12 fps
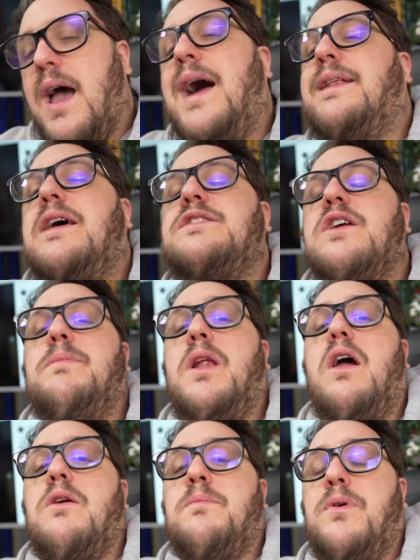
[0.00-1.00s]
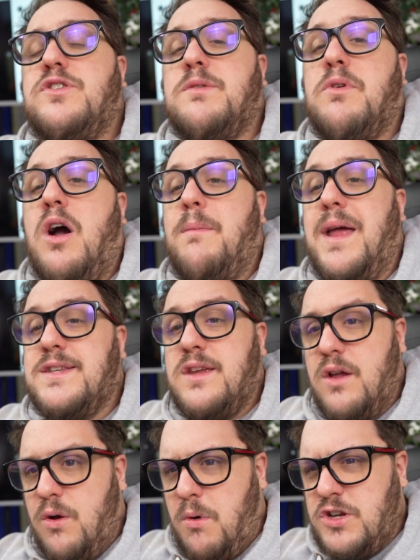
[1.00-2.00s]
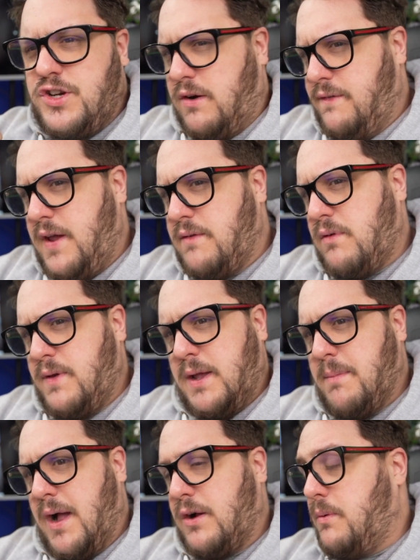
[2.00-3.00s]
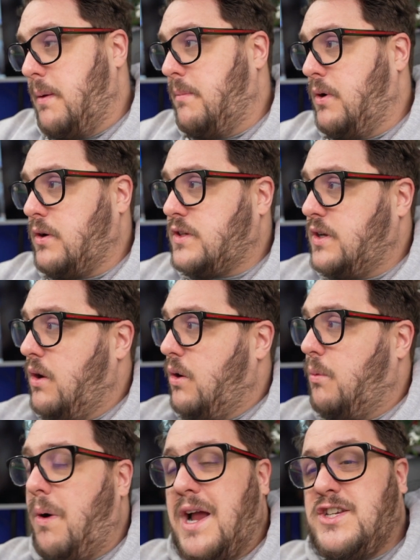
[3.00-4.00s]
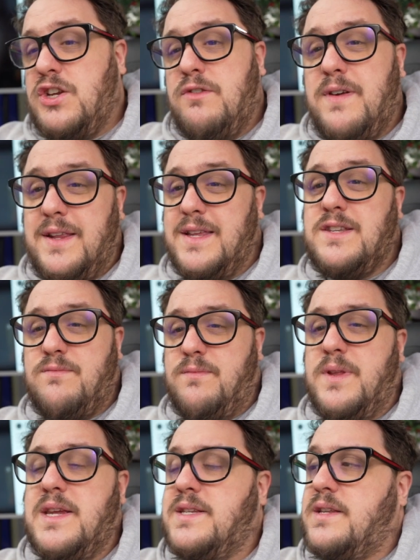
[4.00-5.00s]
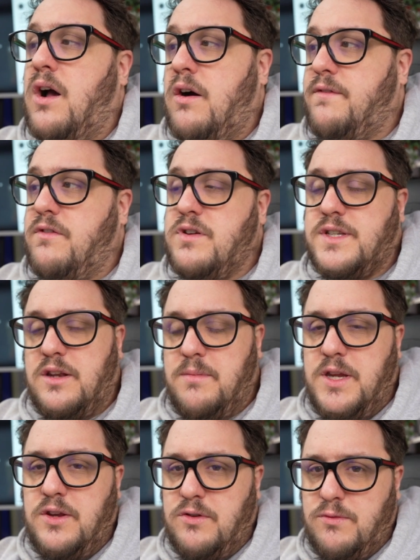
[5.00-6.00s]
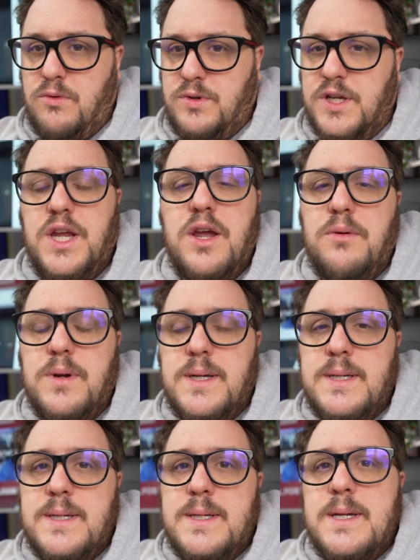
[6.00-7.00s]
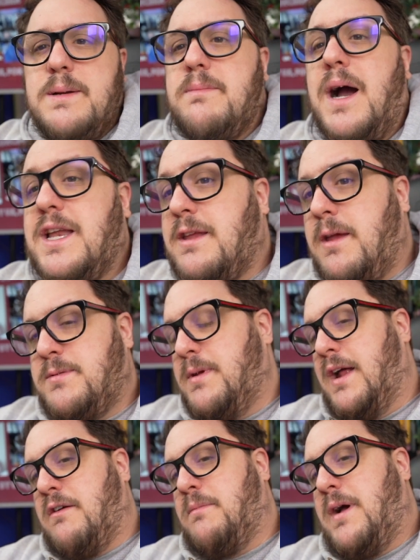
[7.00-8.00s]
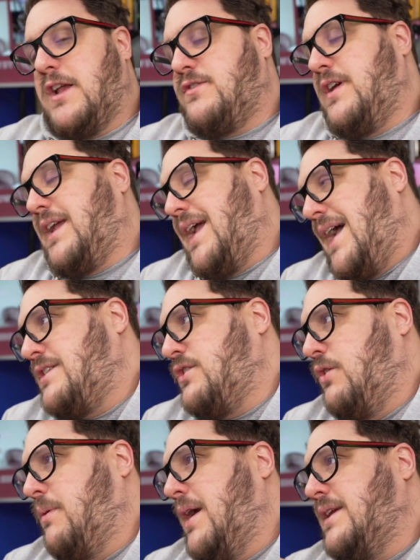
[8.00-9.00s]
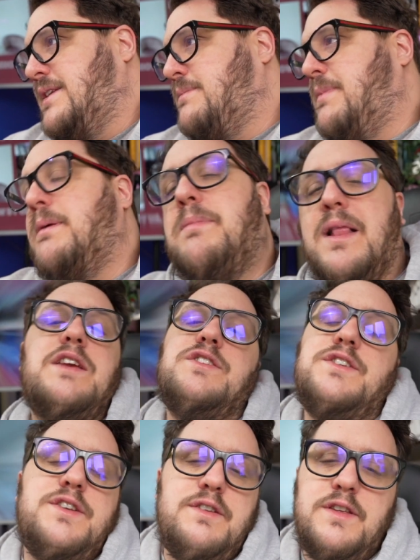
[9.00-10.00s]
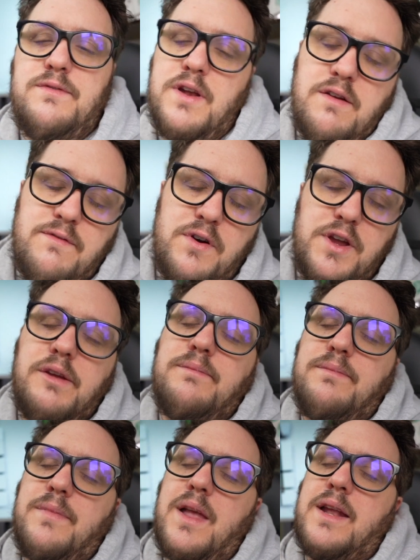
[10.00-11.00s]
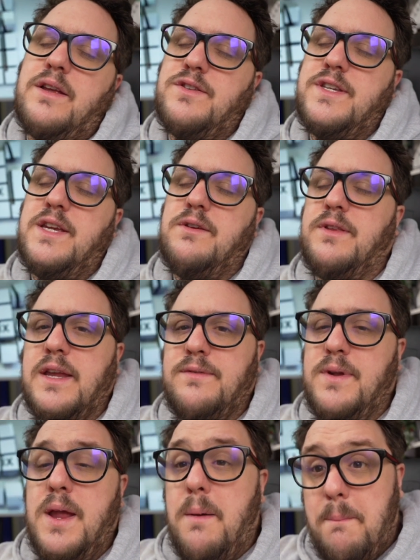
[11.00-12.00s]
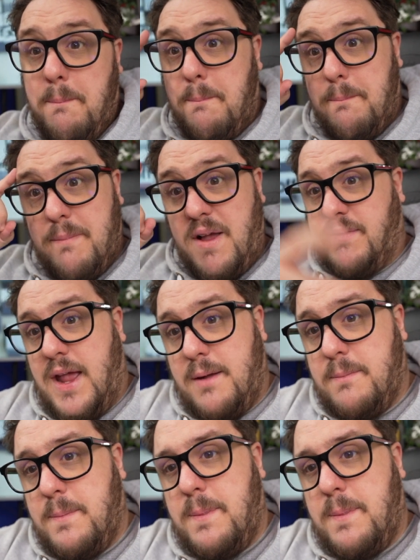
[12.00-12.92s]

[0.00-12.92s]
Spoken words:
And let us know below, put some comments. What's your favorite thing about QuickBooks? Why do you think this offer is gonna be useful to you? My name's been Aaron Patrick. As always, it's been a pleasure to do this video for you. I'll see you next time. Bye for now.